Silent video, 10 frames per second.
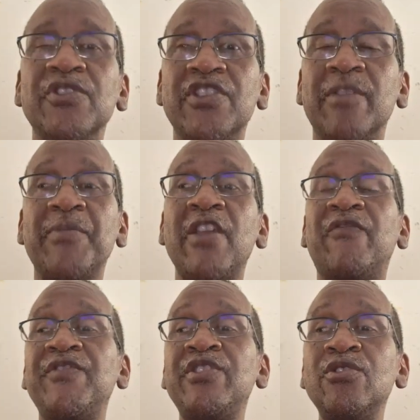ship.
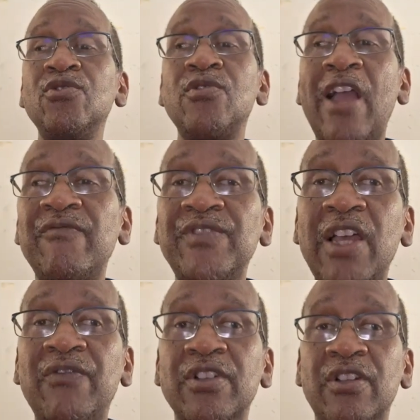If you have
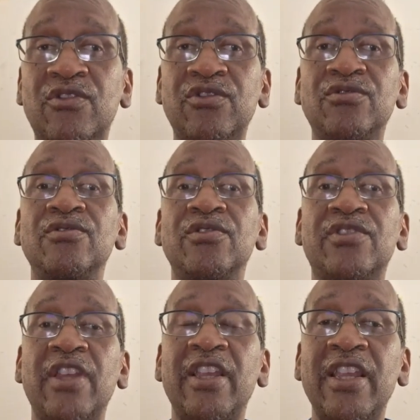never
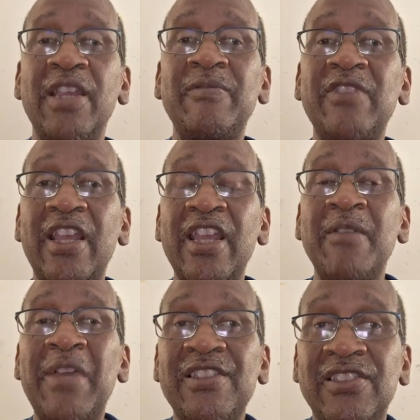cruised in
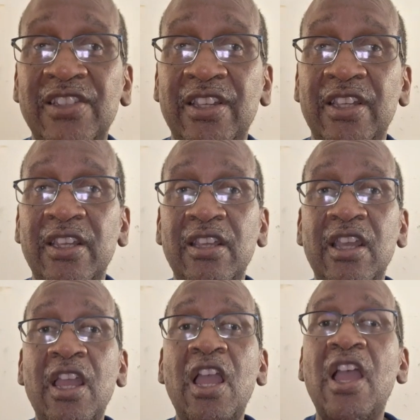MSC,
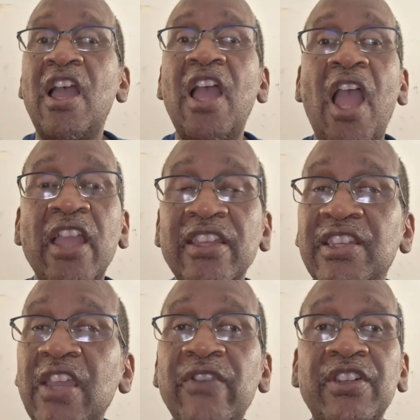
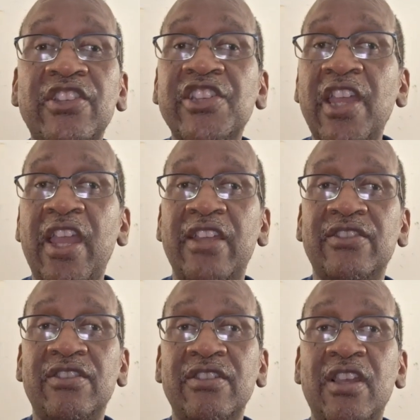give it a
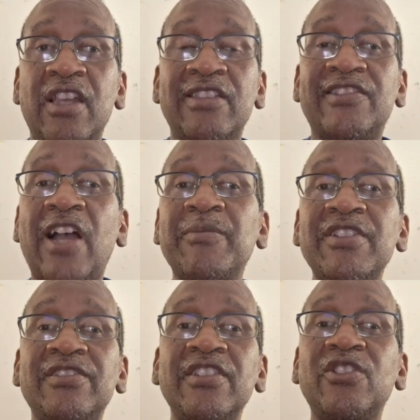chance. Stop
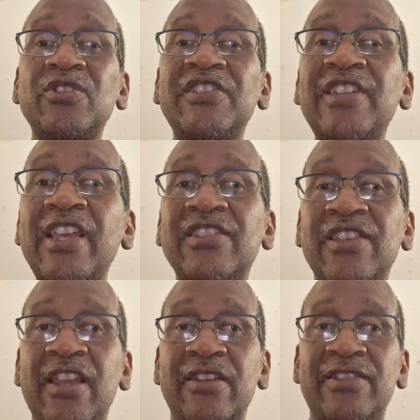listening to the
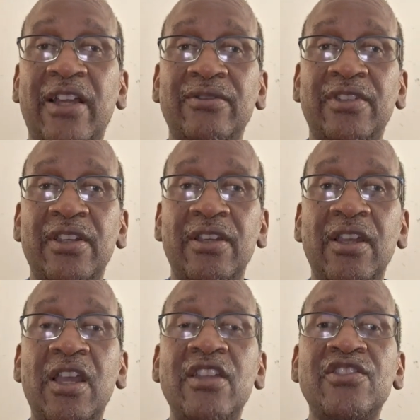naysayers out there.
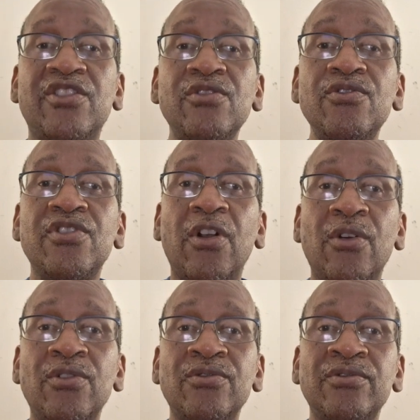Choose your
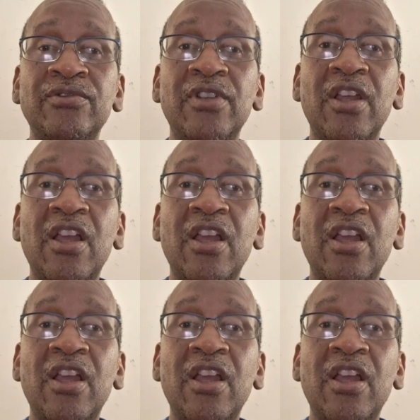own,